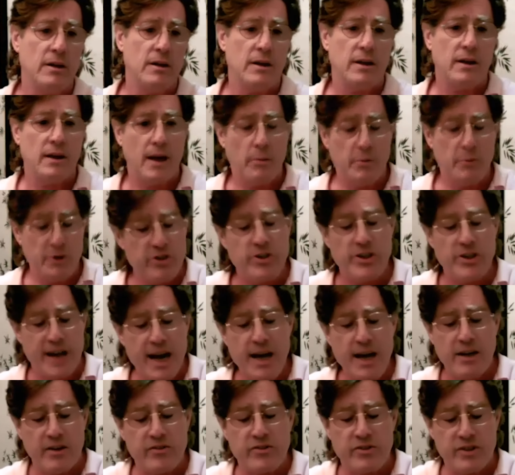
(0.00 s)
And we should
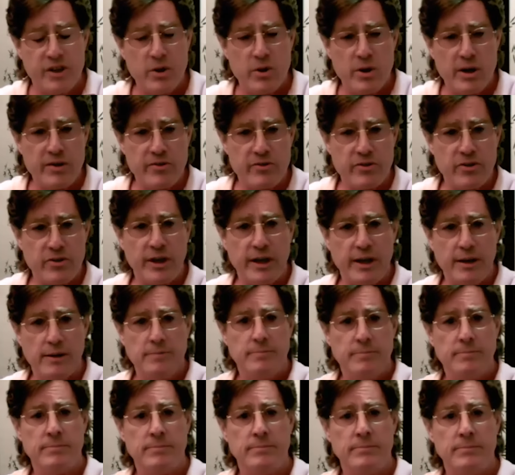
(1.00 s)
take it seriously.
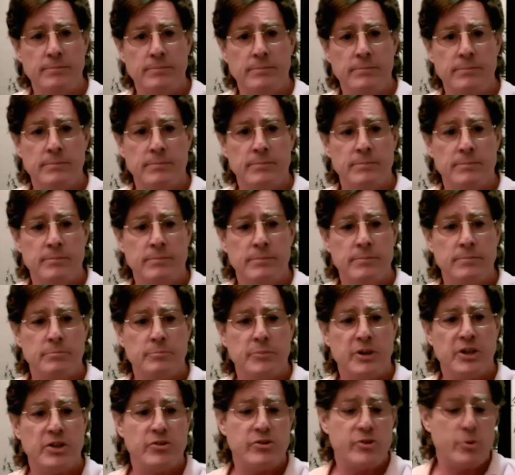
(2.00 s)

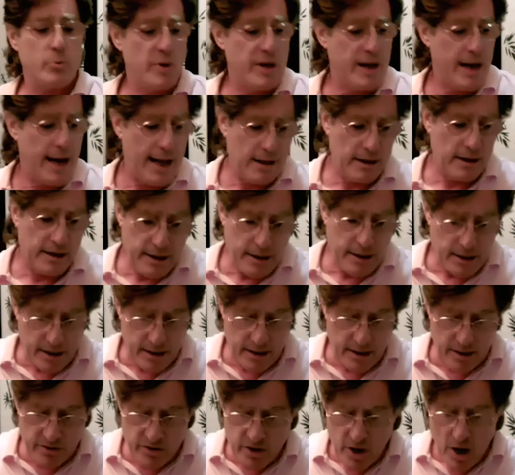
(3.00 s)
Because the reality
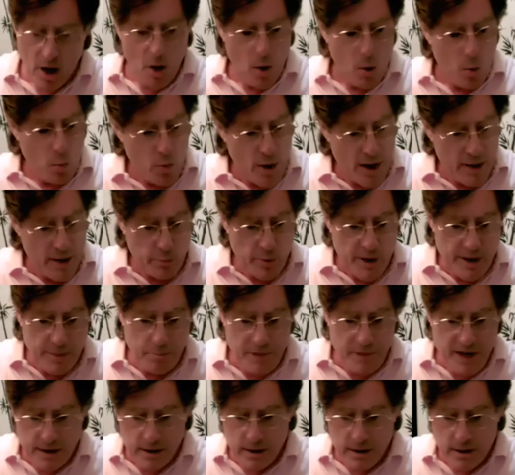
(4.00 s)
is, when we
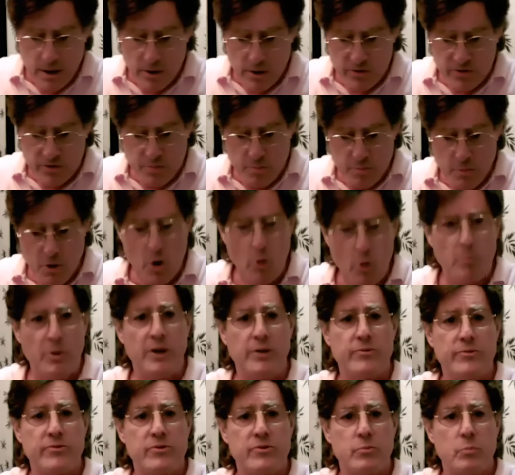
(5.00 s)
meet those
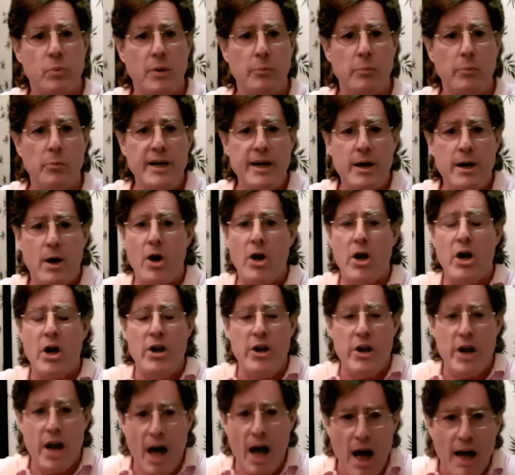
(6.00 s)
moments, when we are
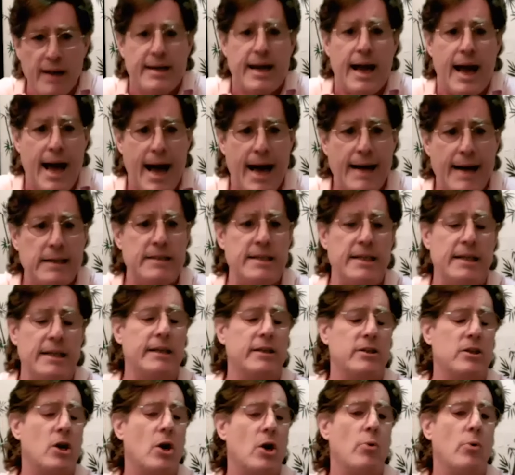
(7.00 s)
not acting
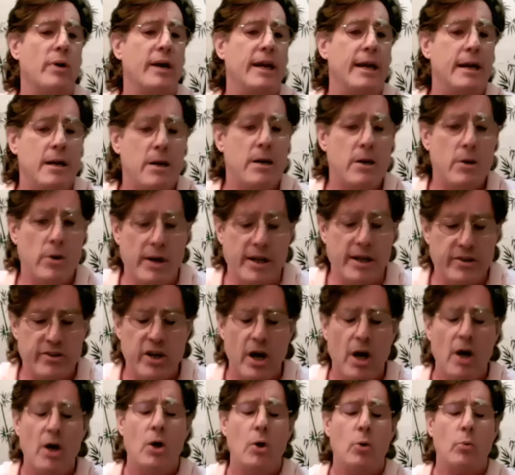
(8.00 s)
in coherence
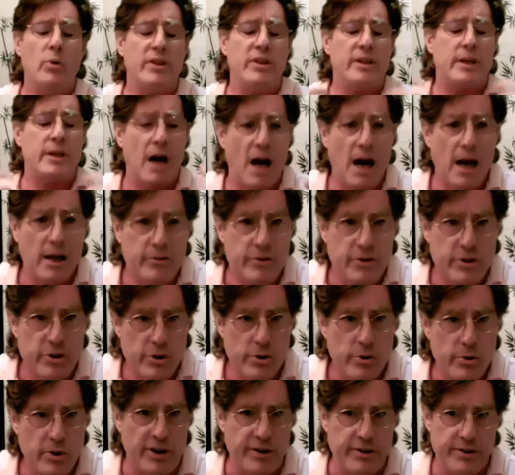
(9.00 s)
with God's
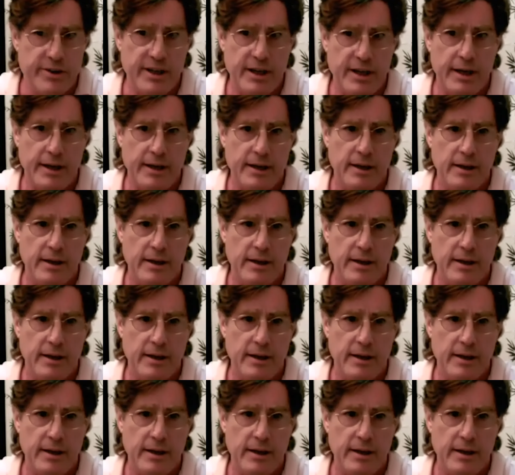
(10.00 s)
unity,